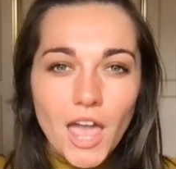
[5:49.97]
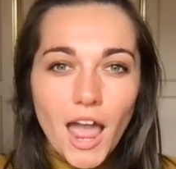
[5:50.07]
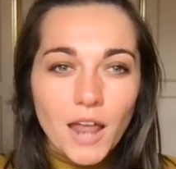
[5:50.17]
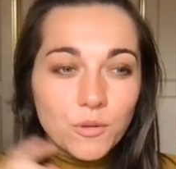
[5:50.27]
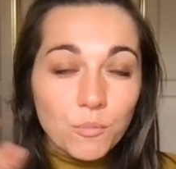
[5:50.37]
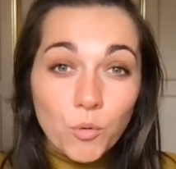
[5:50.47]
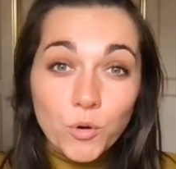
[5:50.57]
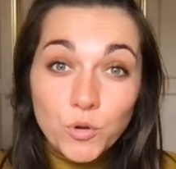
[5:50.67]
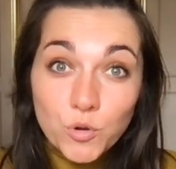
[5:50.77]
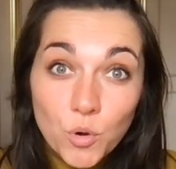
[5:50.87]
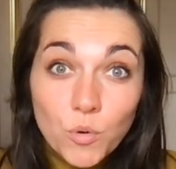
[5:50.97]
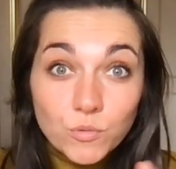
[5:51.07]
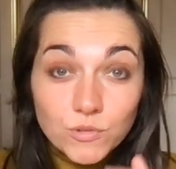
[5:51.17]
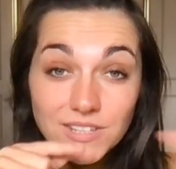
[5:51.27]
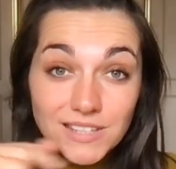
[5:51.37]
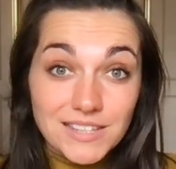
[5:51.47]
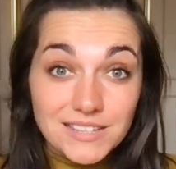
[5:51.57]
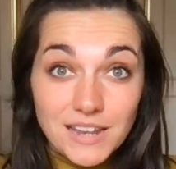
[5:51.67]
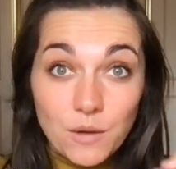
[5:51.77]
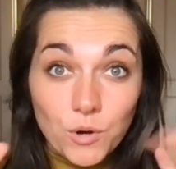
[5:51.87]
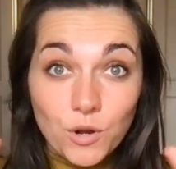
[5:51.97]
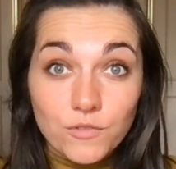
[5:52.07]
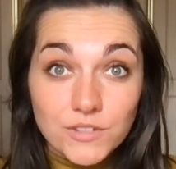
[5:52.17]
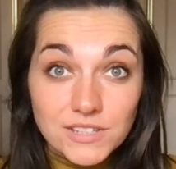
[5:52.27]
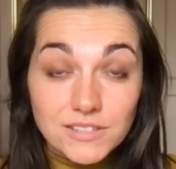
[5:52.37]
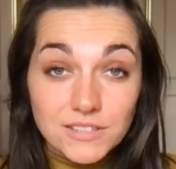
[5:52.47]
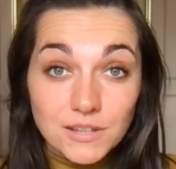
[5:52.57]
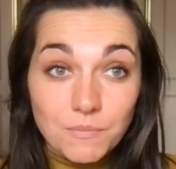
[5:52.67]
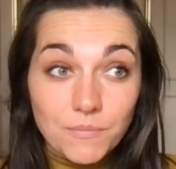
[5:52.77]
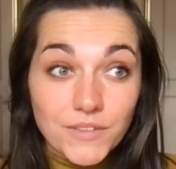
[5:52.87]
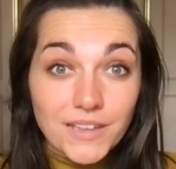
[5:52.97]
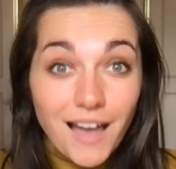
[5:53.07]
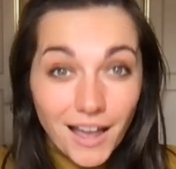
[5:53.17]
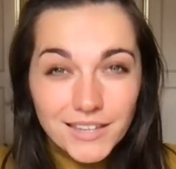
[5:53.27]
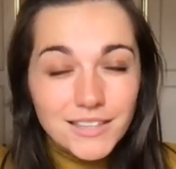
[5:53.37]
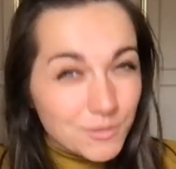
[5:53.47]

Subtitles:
and the more nodes in this network of a system, i.e.